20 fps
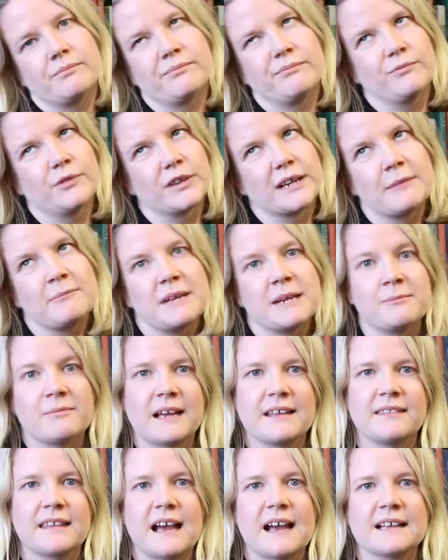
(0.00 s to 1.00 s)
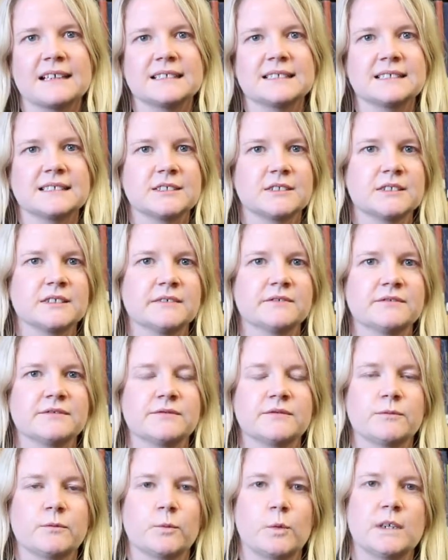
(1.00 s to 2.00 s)
what I mean by that is sort of
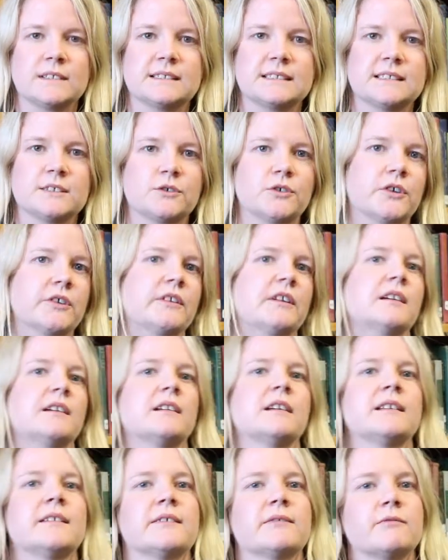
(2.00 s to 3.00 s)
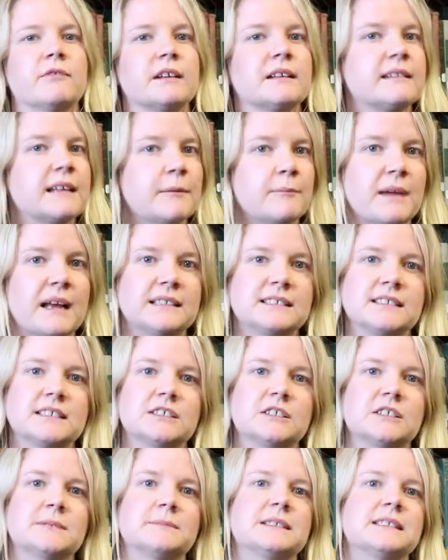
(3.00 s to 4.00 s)
once an author has written their
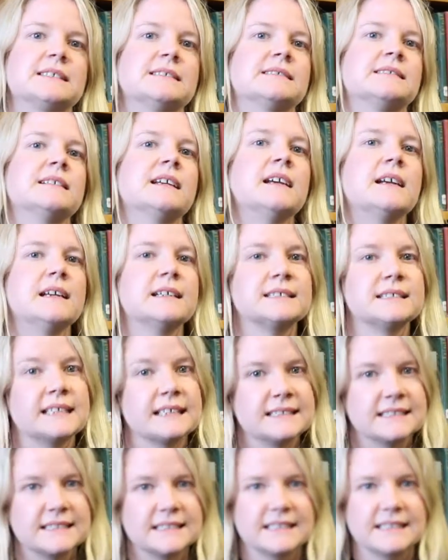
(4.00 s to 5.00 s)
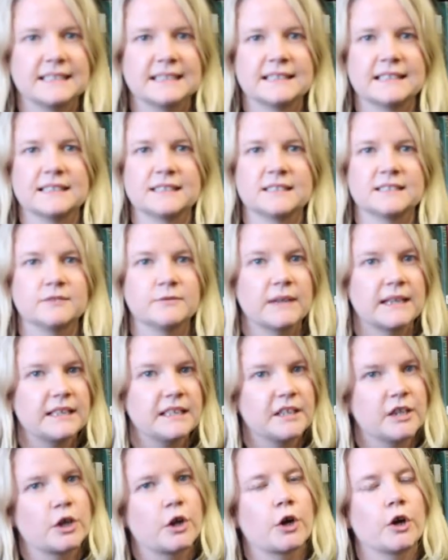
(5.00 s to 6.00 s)
manuscript and sent it in and it's ready
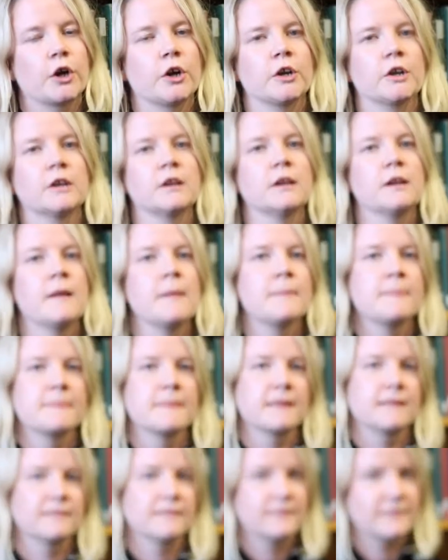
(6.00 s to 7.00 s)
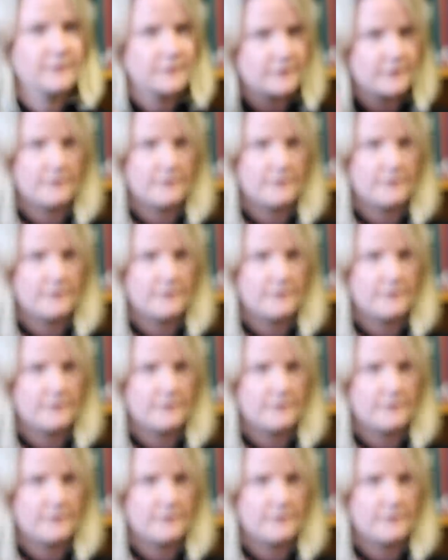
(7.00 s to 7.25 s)
to go, you